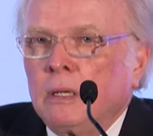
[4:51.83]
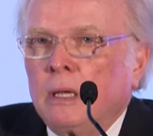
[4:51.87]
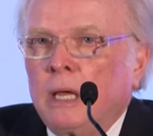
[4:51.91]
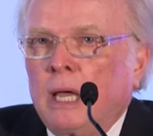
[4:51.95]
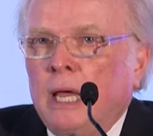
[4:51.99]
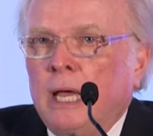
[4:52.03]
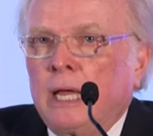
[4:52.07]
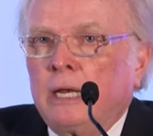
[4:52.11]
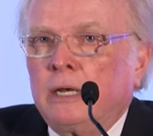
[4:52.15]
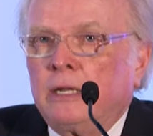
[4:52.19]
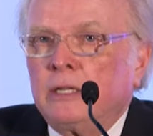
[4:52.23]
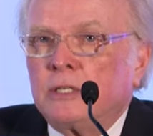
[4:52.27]

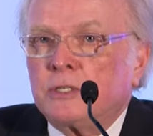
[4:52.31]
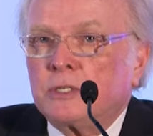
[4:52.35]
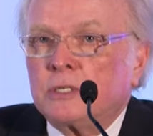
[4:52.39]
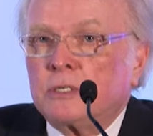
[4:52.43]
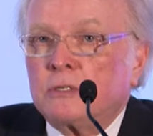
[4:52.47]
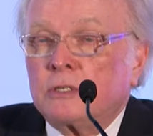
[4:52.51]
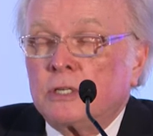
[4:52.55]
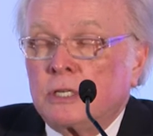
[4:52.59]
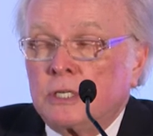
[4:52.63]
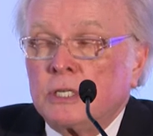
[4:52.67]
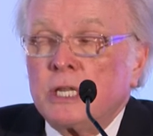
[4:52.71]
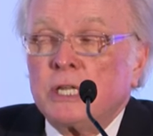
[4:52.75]
And its
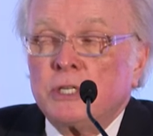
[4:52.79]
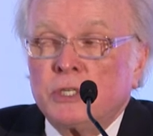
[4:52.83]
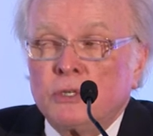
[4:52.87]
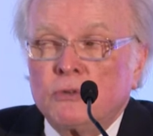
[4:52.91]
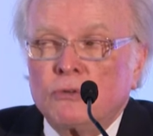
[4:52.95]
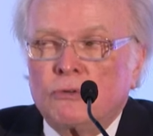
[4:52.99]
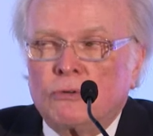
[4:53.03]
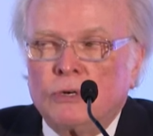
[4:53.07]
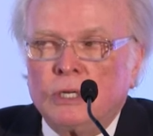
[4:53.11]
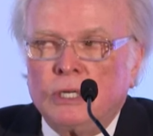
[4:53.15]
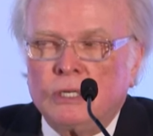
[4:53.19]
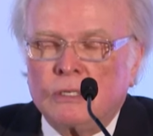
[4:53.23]
success
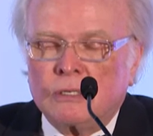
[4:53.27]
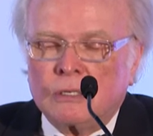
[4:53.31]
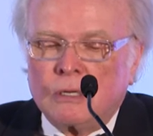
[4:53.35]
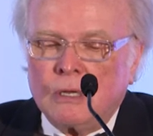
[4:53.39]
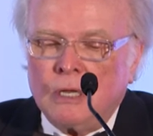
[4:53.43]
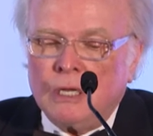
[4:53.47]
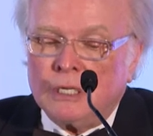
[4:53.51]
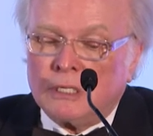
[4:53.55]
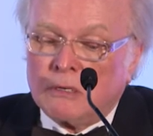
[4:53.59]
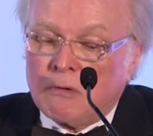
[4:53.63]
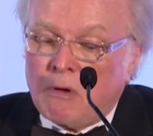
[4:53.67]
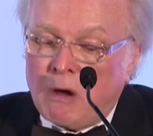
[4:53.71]
story is,
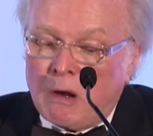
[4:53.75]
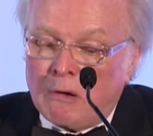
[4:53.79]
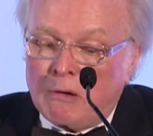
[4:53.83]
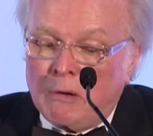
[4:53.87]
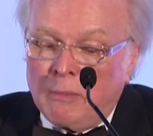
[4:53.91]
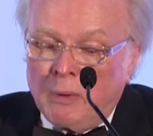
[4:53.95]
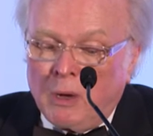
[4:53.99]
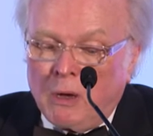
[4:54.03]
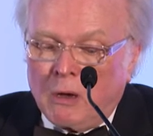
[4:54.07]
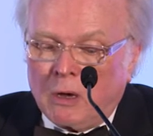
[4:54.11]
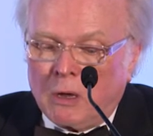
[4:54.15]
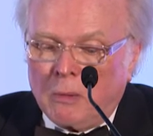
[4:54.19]
is quite
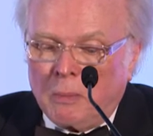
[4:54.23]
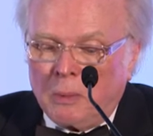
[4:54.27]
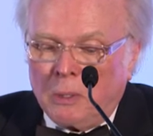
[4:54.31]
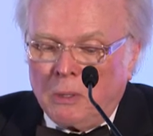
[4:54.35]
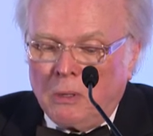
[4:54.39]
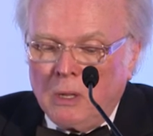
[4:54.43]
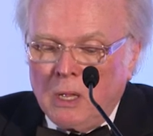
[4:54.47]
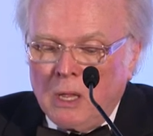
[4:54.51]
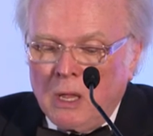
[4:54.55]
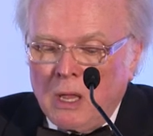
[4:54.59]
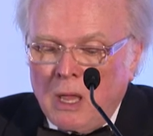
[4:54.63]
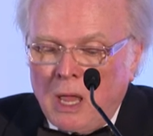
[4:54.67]

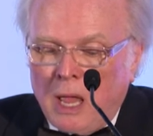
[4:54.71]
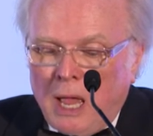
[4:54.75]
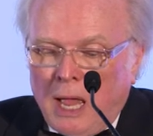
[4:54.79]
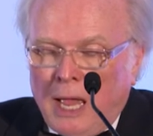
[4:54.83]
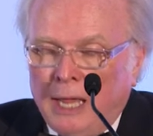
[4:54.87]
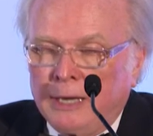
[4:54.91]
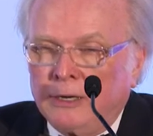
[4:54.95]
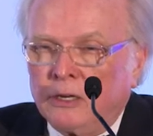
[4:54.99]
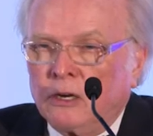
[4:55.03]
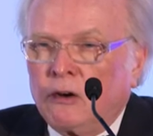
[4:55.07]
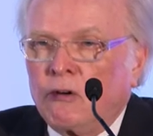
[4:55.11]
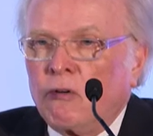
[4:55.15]
remarkable
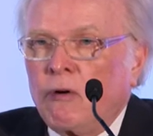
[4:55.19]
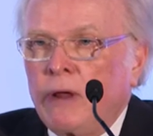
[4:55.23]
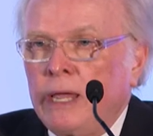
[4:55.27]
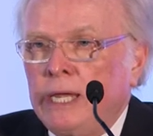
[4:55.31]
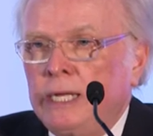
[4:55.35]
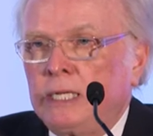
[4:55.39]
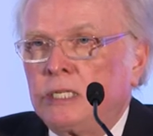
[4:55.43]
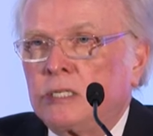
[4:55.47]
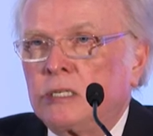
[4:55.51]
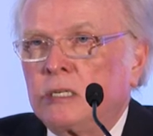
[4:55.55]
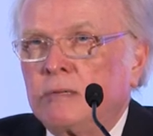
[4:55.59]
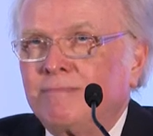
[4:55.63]
and a
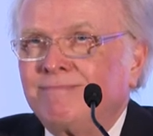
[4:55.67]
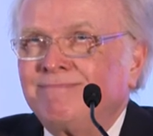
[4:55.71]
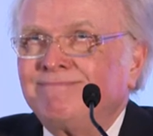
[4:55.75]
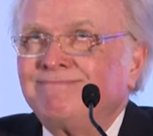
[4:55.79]
great